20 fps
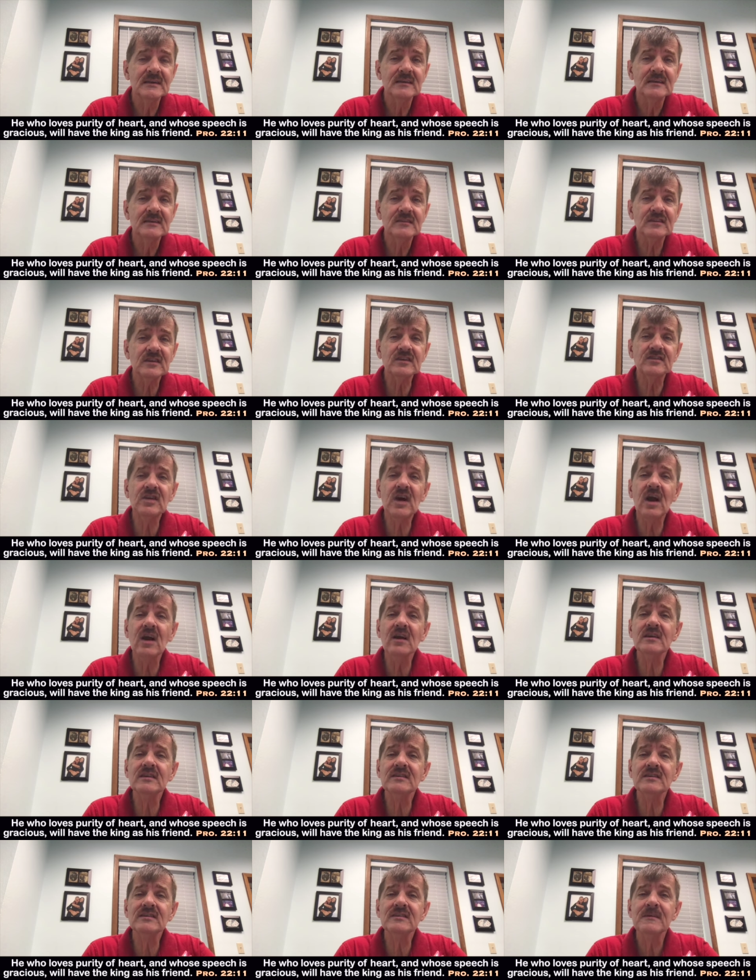Such
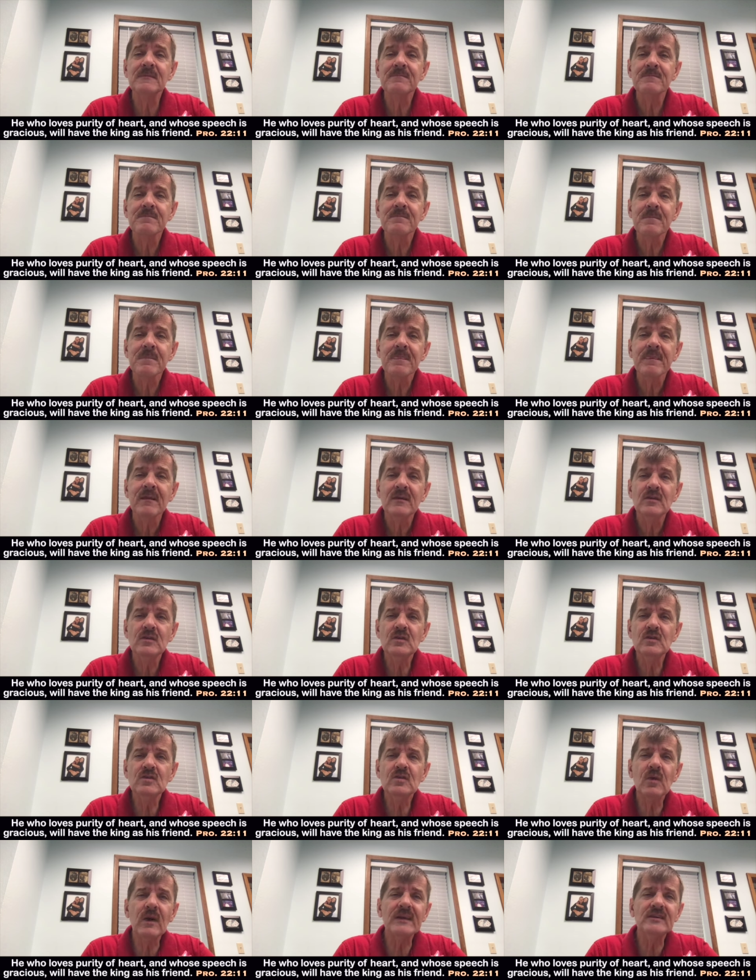hearts
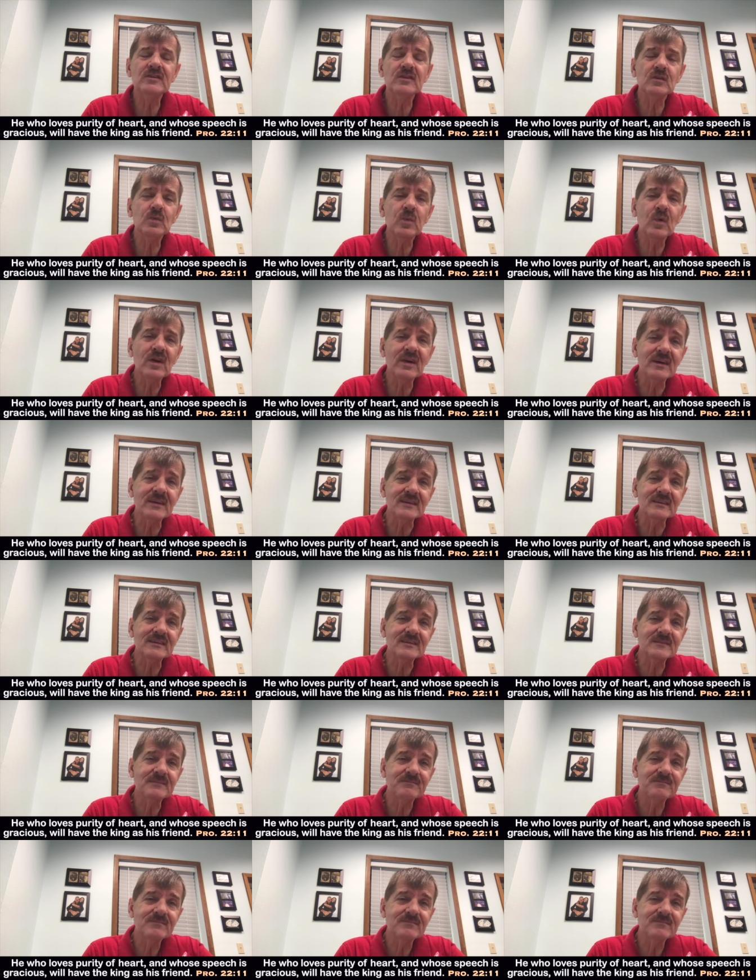use gracious words,